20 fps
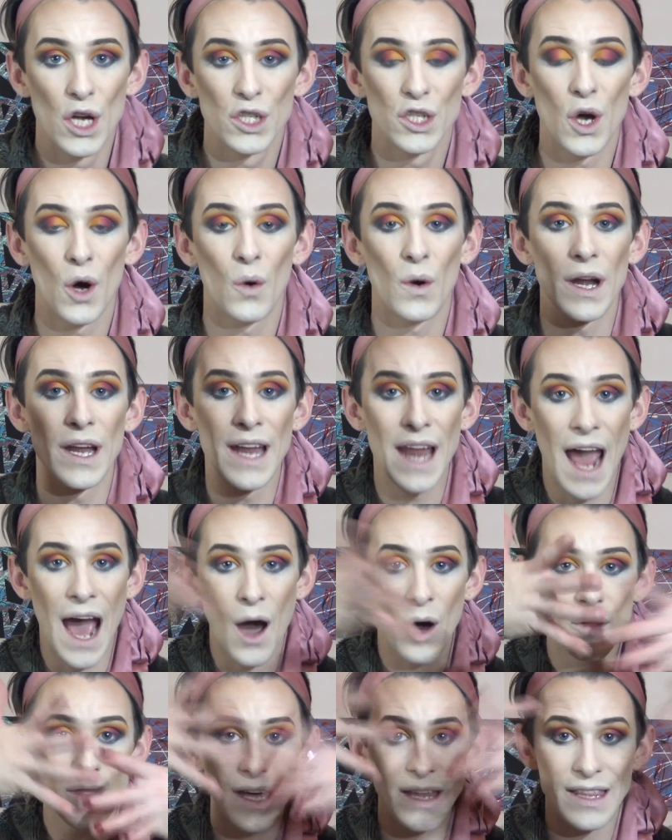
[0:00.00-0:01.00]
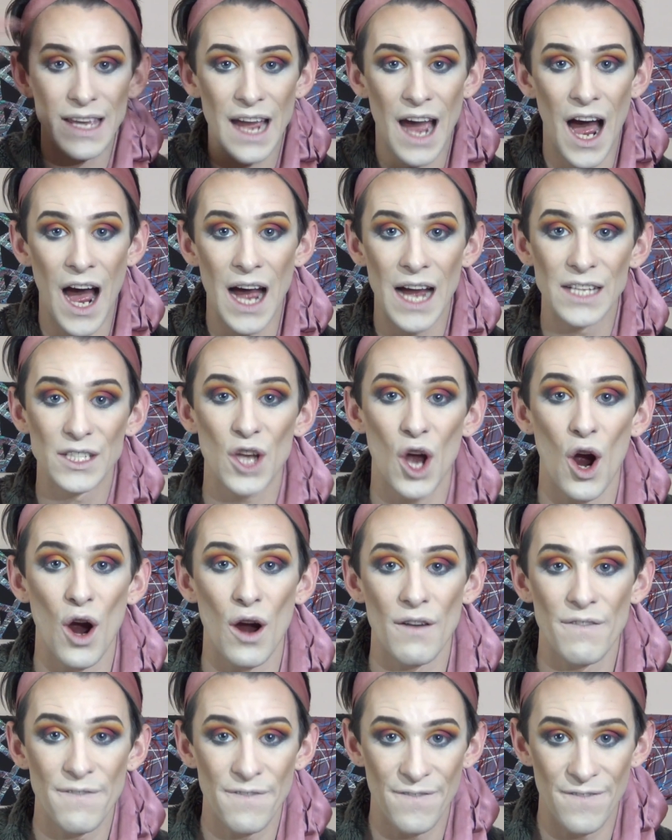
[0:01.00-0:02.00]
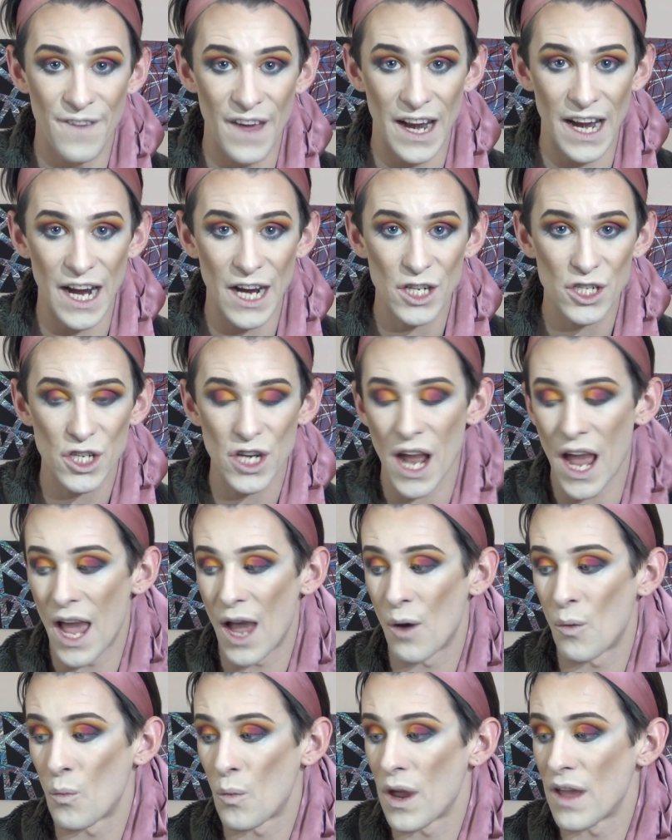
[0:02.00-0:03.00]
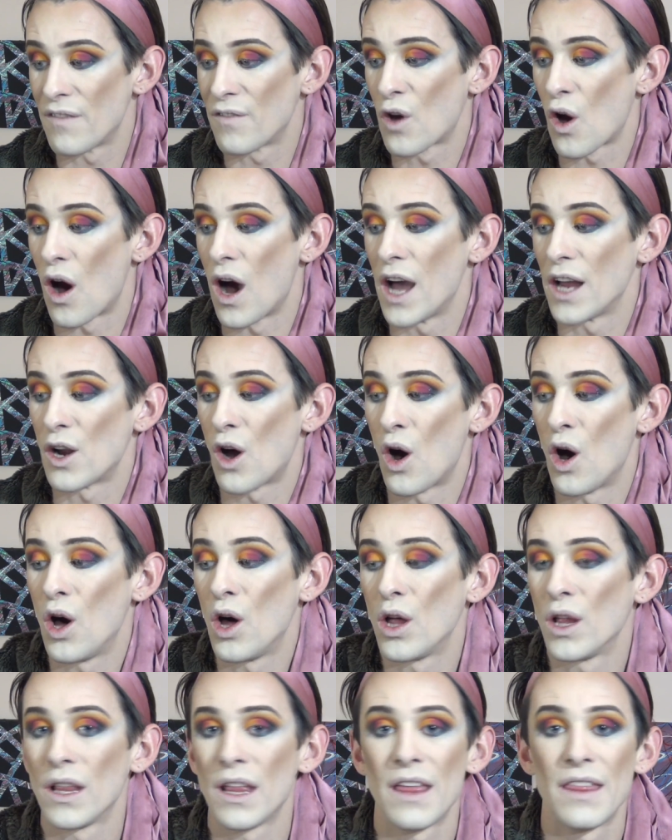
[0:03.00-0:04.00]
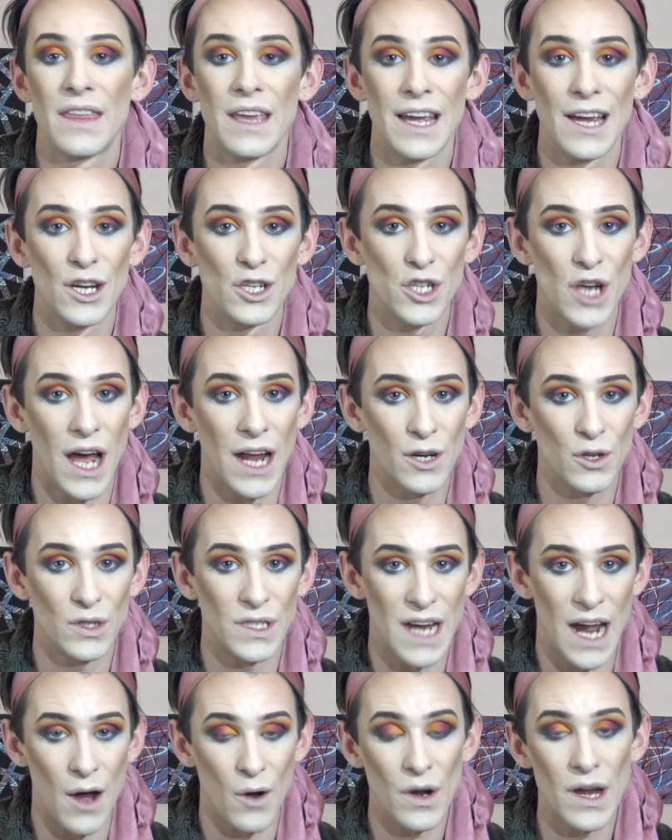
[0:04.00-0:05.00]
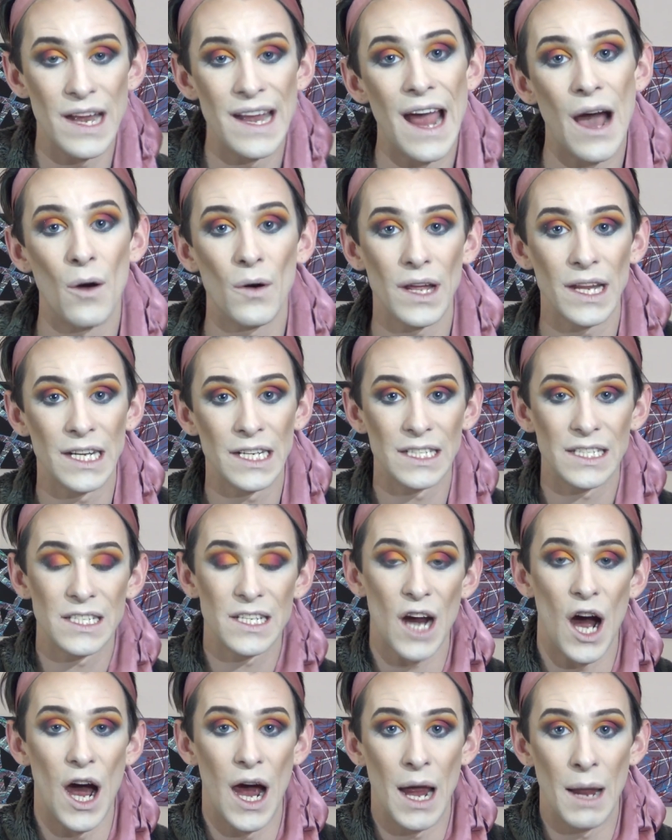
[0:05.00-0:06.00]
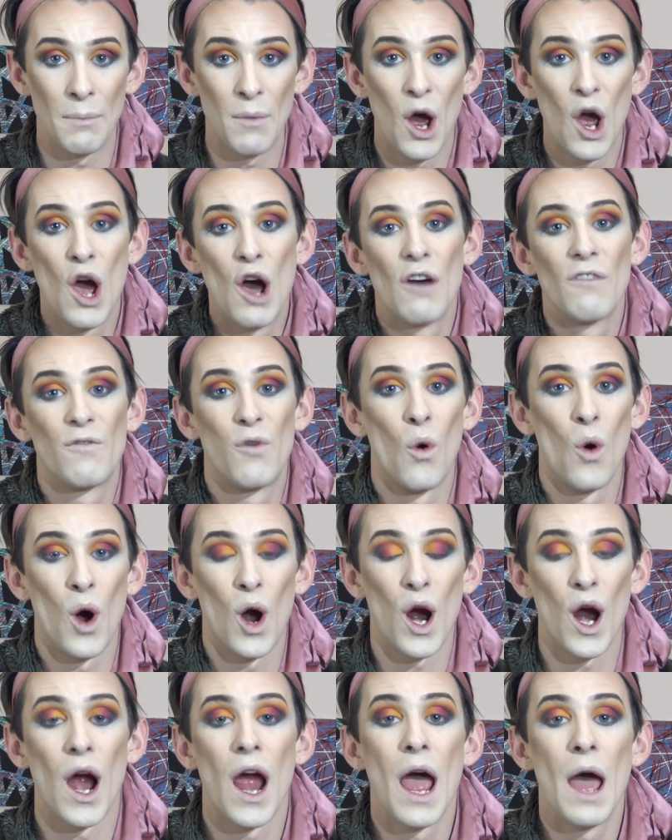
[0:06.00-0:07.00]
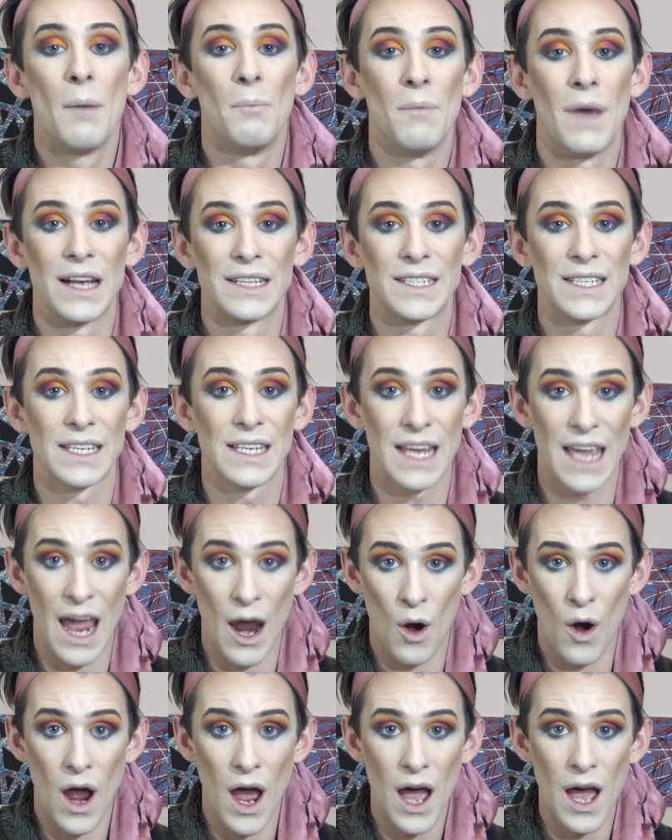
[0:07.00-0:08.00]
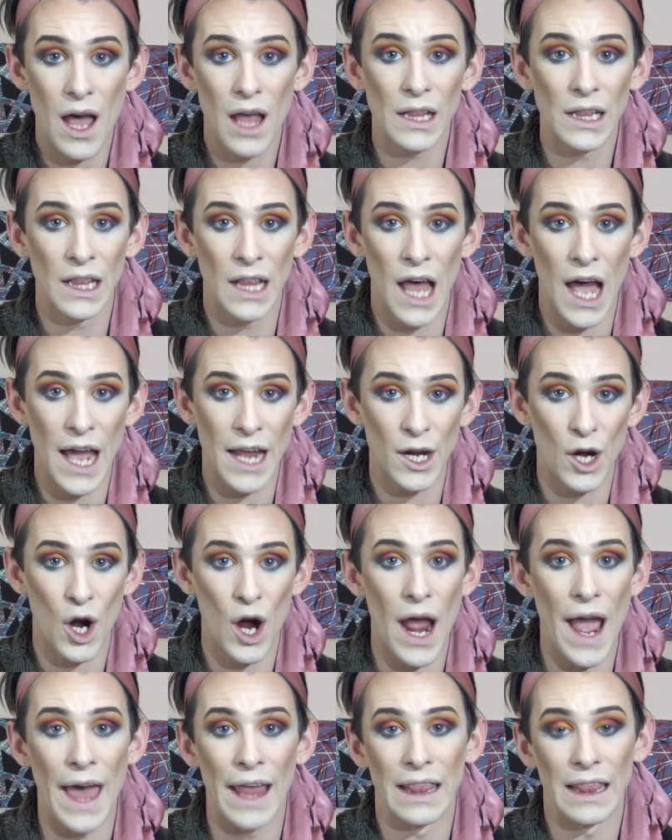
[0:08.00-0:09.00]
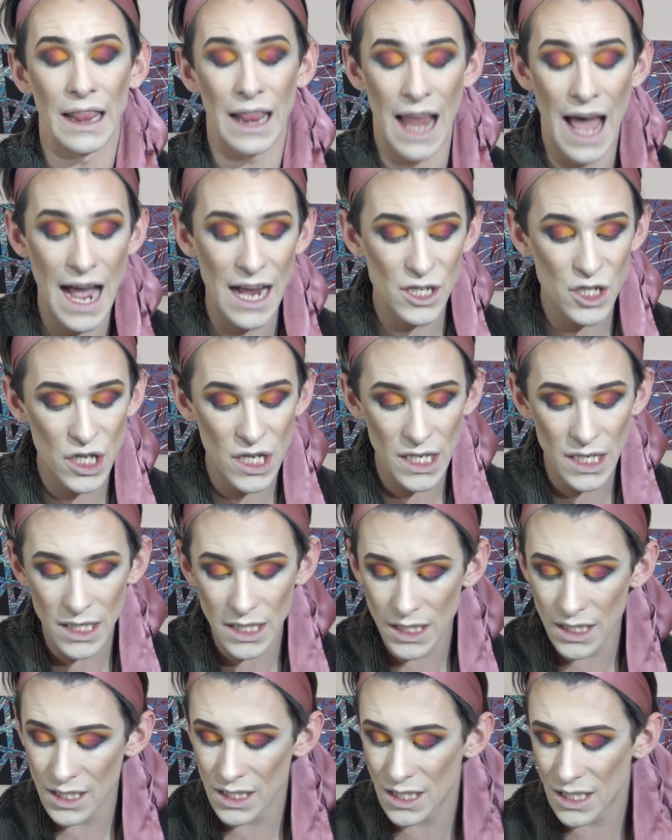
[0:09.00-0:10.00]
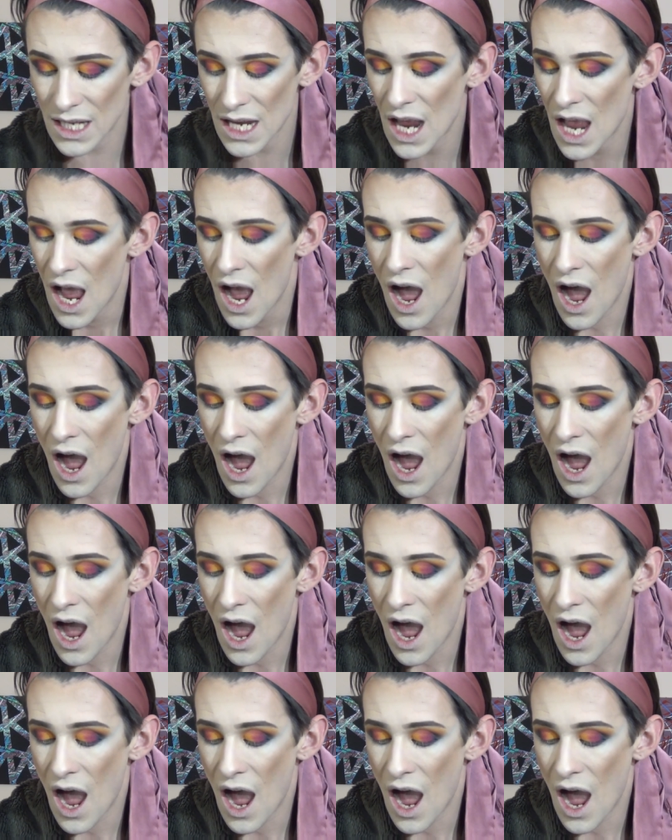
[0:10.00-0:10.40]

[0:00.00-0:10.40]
So now that the eyes are finished and we have got all the shadows down, now it is time for mascara, liner, and lashes.